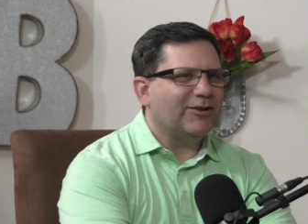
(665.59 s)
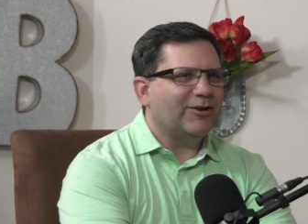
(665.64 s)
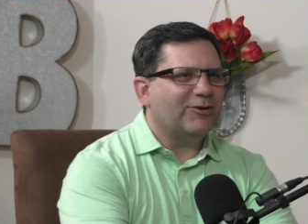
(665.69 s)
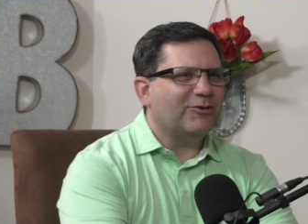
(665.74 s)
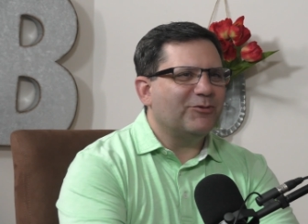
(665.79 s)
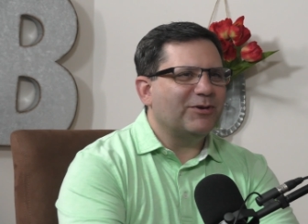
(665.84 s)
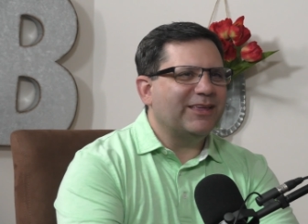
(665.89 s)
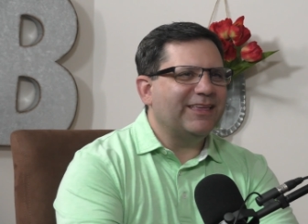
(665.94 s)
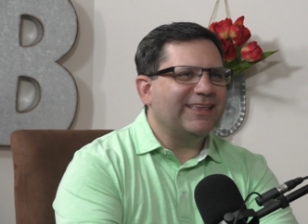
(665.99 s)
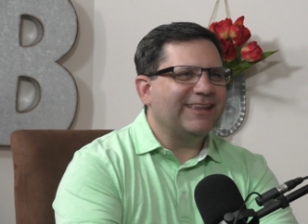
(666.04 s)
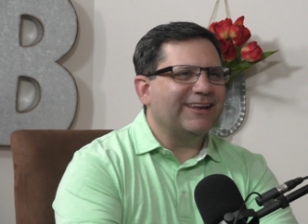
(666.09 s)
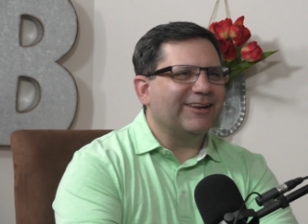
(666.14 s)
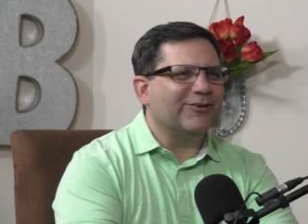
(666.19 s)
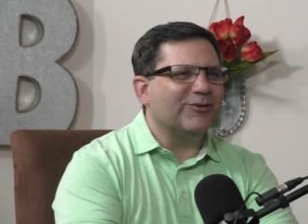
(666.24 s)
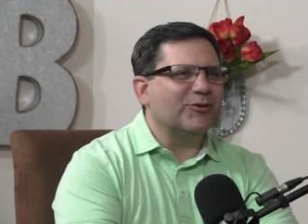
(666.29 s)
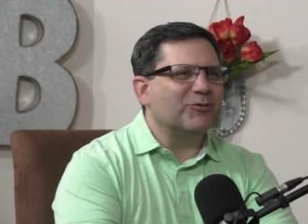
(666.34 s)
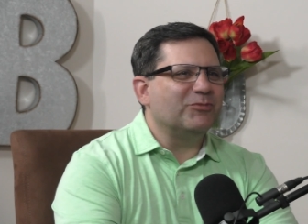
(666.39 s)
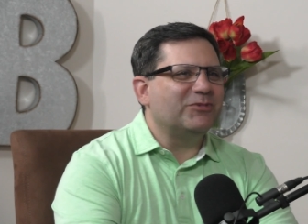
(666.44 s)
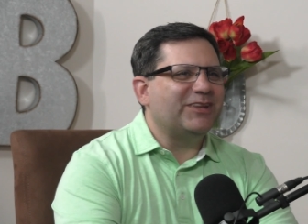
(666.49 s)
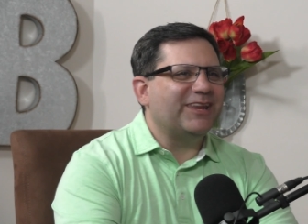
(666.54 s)
Yeah, we, we can get in the
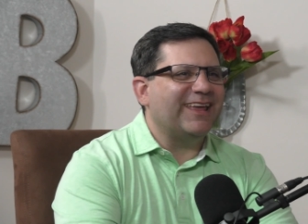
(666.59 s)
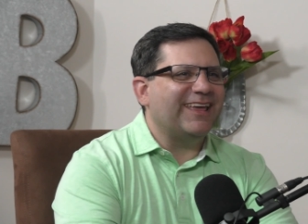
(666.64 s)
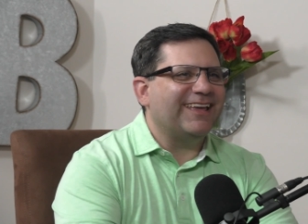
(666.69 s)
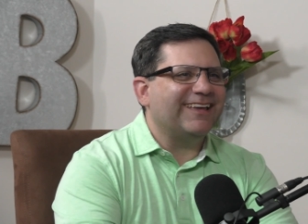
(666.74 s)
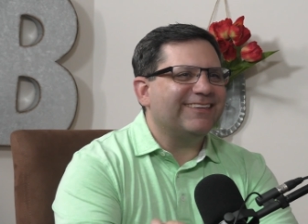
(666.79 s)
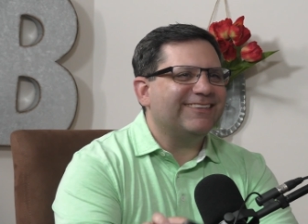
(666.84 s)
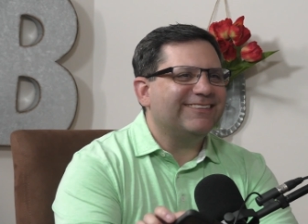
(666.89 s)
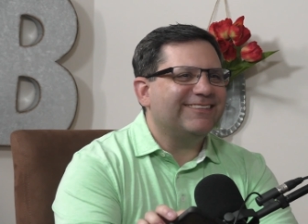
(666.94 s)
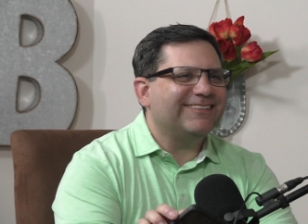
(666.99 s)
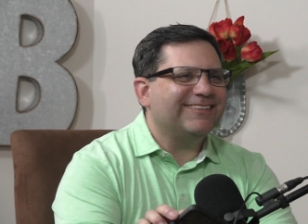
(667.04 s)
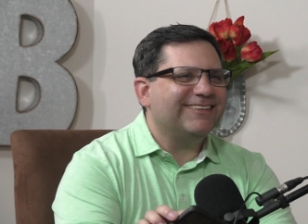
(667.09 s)
group so, text.